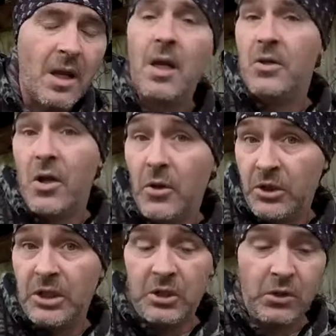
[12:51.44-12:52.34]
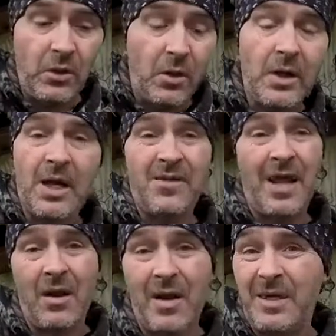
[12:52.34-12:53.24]
No shit, Sherlock, they
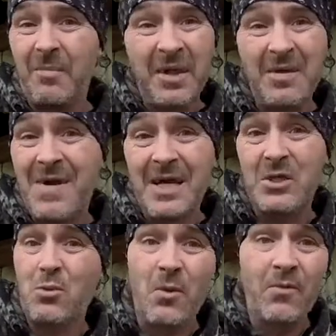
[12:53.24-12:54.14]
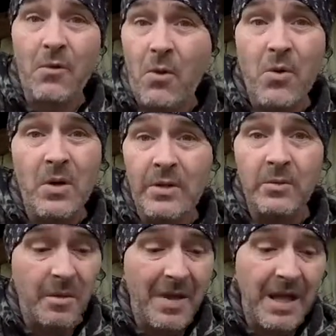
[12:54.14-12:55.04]
like to be the master of their own little
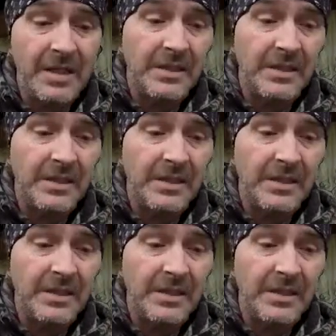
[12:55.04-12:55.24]
domain.